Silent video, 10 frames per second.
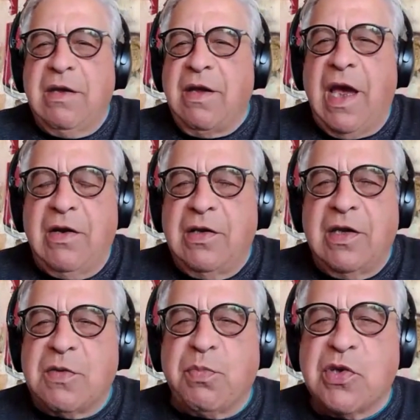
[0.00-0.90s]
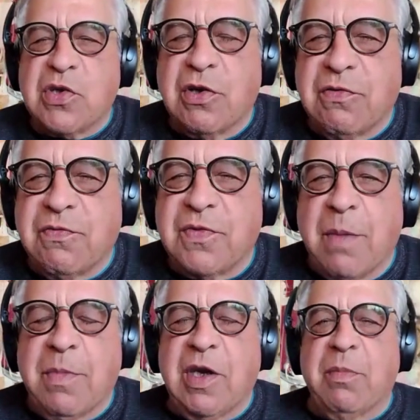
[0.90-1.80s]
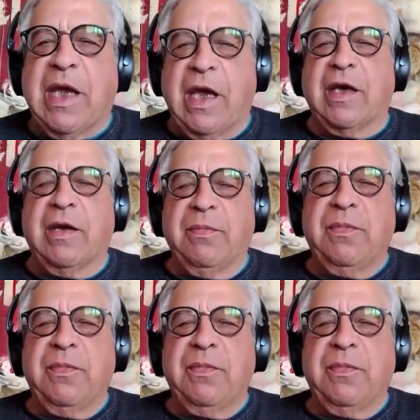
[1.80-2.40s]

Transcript: how did this preserve come into being?